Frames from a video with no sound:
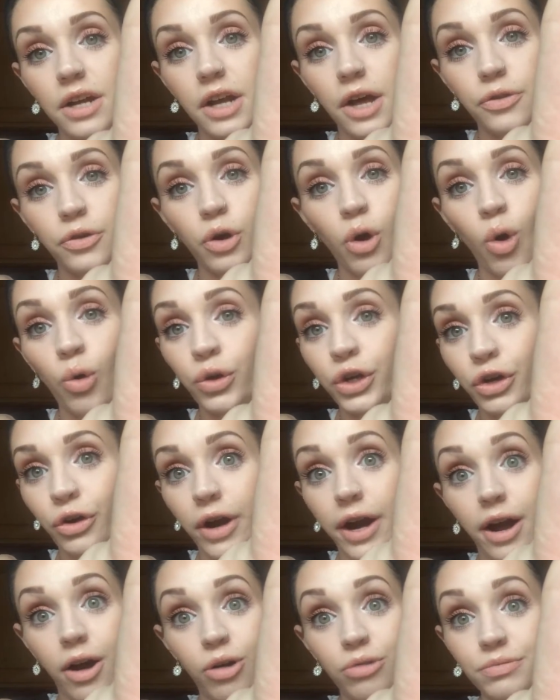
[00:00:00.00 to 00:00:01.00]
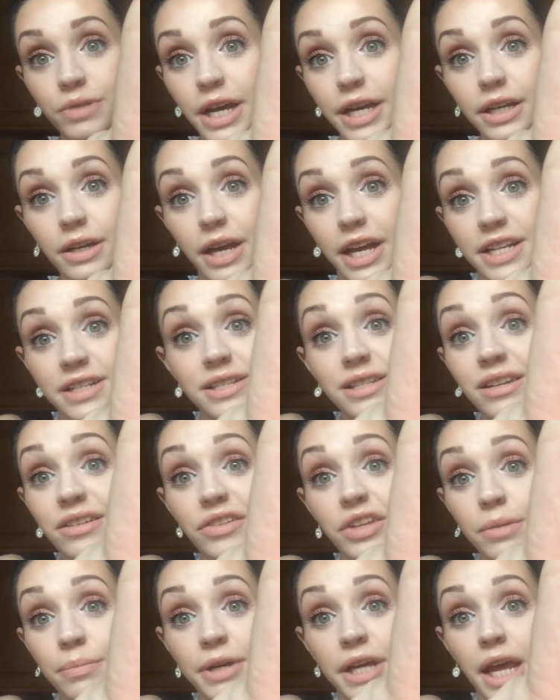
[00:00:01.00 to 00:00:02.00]
another Holy Grail, like
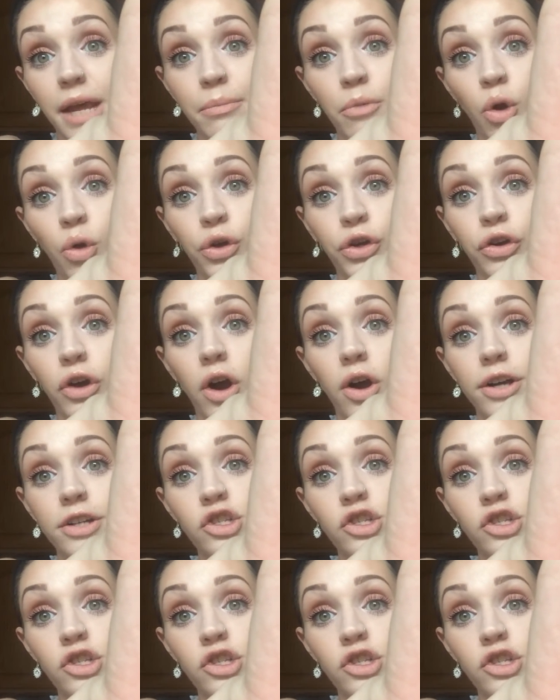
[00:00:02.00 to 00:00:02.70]
instantly became Holy Grail.